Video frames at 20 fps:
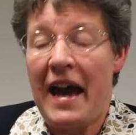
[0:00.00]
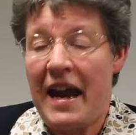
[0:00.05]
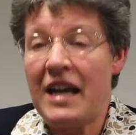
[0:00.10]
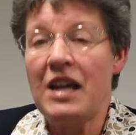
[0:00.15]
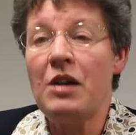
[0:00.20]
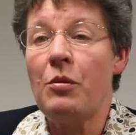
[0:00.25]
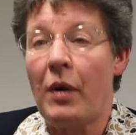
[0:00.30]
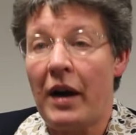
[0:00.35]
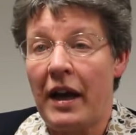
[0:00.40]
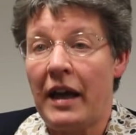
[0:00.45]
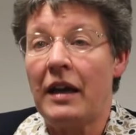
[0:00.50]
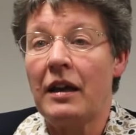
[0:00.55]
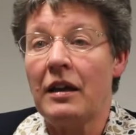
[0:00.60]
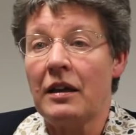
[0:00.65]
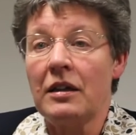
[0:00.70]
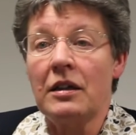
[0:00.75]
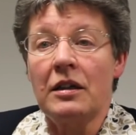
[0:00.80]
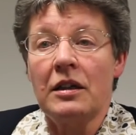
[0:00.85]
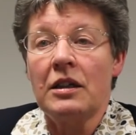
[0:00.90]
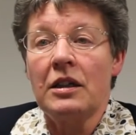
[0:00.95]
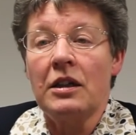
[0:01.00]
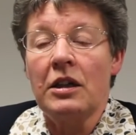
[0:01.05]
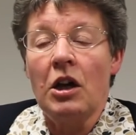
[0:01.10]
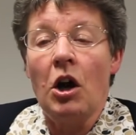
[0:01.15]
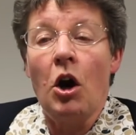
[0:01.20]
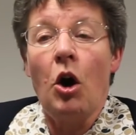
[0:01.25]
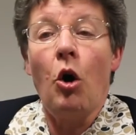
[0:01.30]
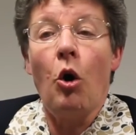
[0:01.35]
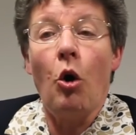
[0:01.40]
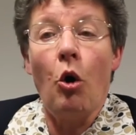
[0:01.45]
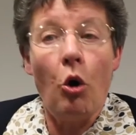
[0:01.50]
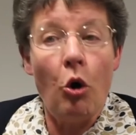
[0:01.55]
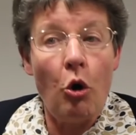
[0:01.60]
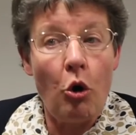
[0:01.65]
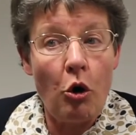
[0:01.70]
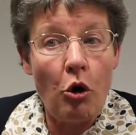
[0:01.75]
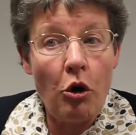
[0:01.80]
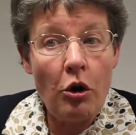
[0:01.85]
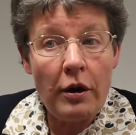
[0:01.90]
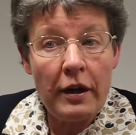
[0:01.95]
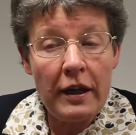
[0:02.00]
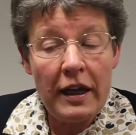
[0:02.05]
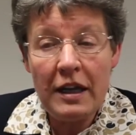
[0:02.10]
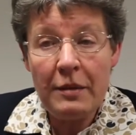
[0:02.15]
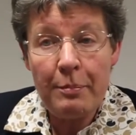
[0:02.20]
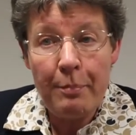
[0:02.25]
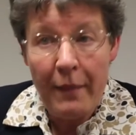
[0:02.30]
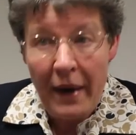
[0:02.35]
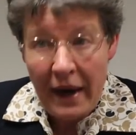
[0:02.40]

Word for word: anyway, or it